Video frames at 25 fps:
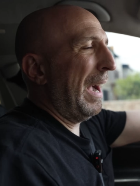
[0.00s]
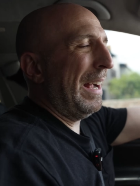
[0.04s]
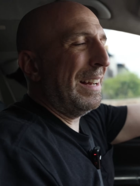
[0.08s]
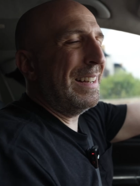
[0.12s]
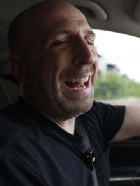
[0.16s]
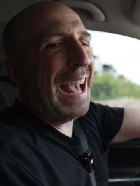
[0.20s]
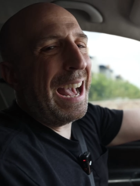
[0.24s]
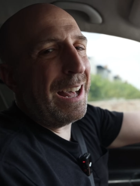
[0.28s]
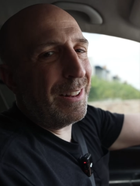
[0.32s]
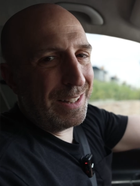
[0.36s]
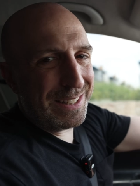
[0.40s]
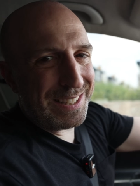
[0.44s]
All right,
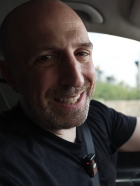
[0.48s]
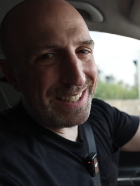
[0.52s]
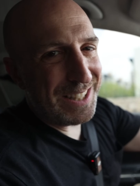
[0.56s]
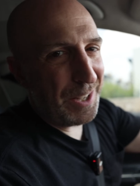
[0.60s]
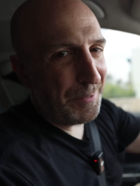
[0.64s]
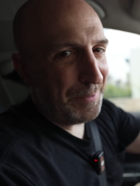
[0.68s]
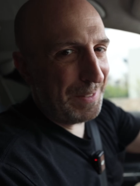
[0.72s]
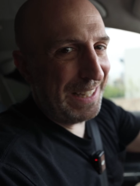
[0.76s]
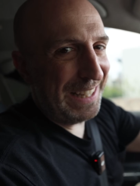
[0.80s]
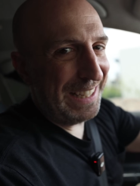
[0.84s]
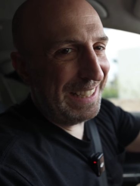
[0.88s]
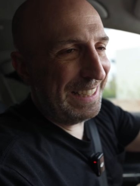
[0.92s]
now let's get
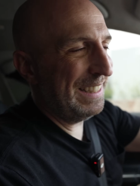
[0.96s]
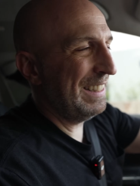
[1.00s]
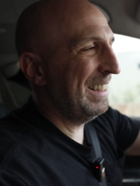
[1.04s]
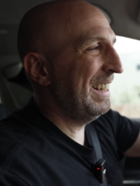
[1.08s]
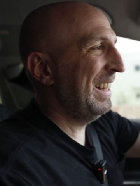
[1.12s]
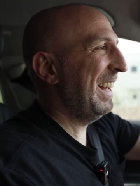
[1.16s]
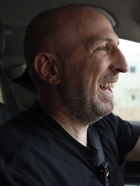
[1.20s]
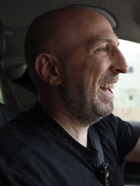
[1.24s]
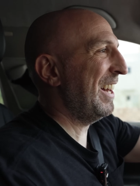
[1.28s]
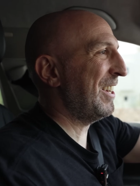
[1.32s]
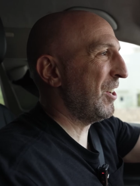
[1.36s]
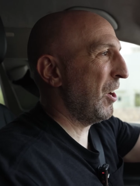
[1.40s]
something to eat
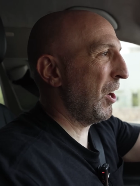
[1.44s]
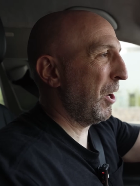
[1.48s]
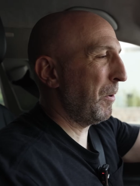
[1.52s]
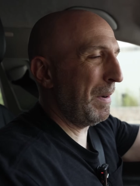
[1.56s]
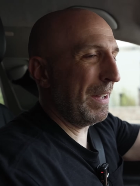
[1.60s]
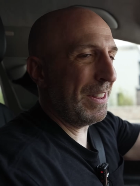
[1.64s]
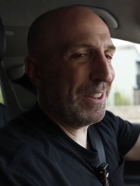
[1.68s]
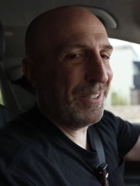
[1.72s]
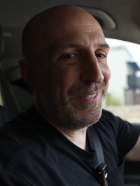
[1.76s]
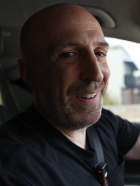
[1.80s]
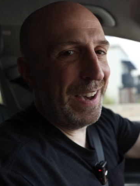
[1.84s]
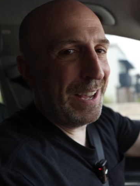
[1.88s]
and talk
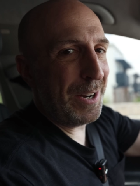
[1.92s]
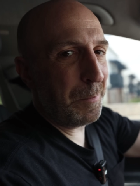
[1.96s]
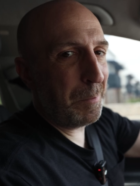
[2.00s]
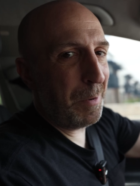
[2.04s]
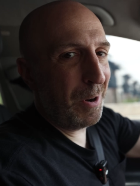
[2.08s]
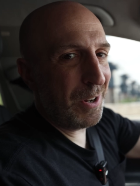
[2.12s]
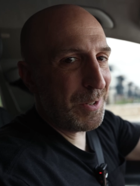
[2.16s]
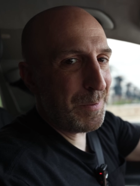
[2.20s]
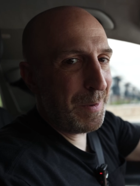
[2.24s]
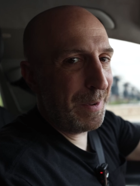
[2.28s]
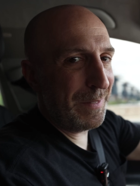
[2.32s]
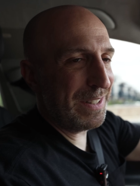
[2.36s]
about the final
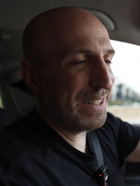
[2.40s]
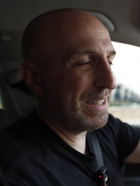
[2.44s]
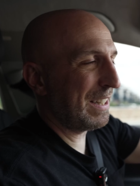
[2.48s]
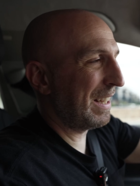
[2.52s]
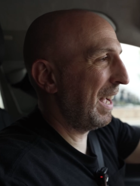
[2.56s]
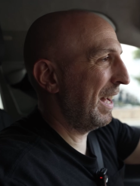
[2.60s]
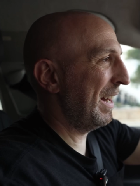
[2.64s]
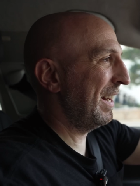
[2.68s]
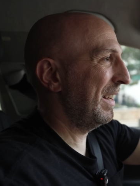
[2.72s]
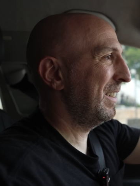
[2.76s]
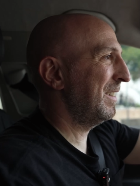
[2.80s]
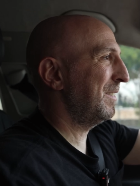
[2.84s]
parts about Vista
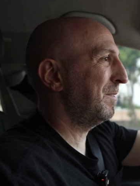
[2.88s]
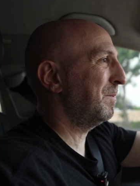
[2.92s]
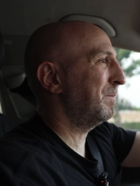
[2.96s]
Cana.